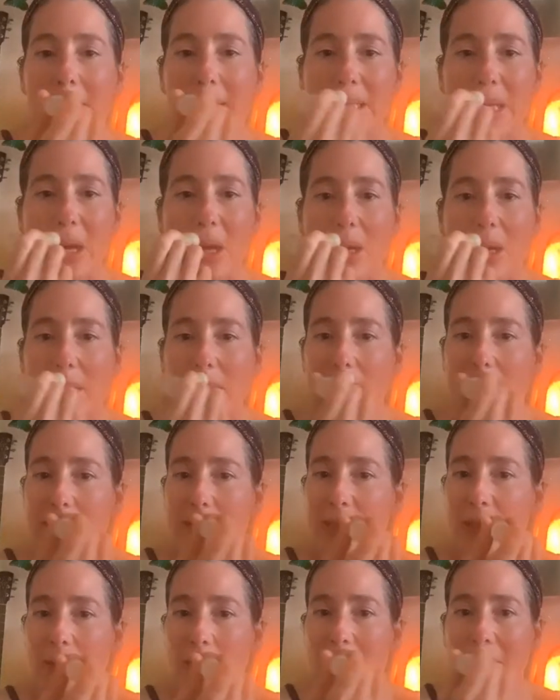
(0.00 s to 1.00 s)
target
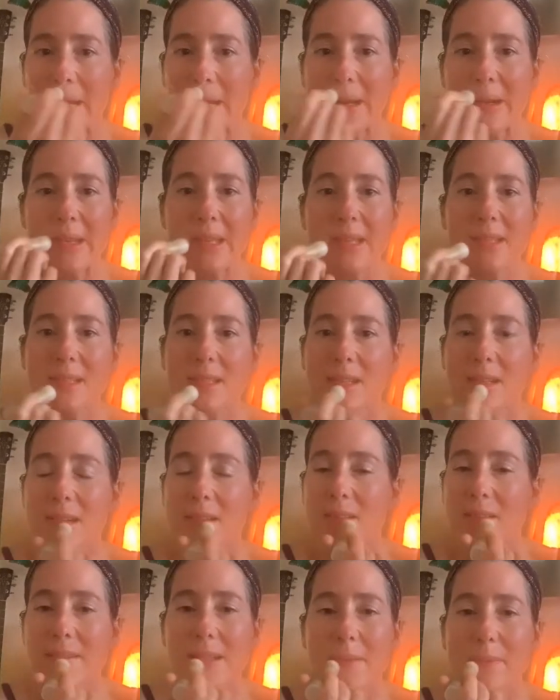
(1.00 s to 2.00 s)
certain areas that are
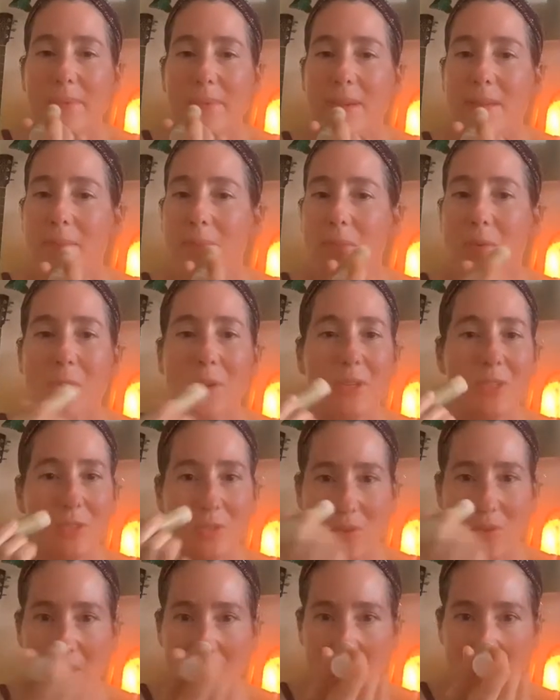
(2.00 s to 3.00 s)
a little bit more
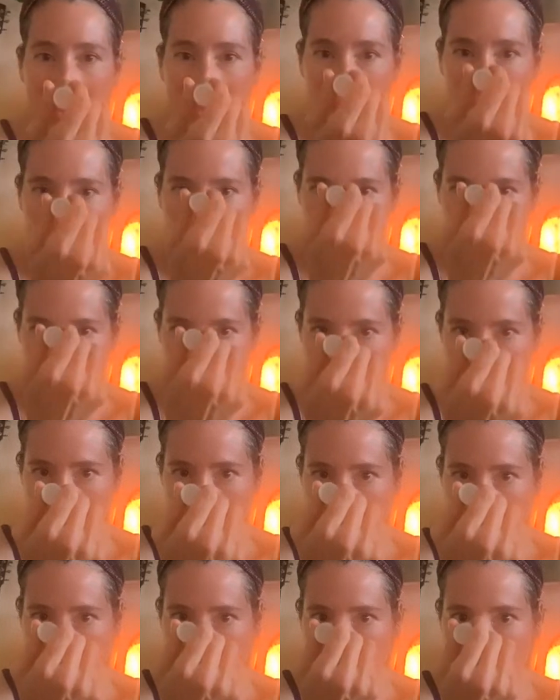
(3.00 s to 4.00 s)
dry this
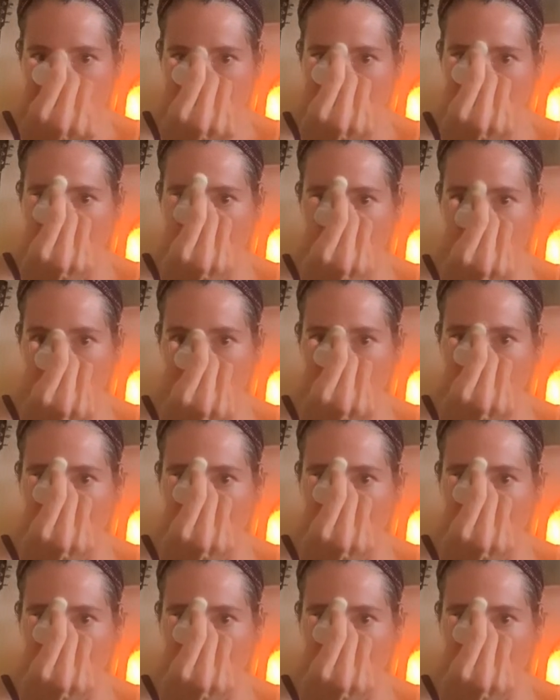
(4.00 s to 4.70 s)
winter.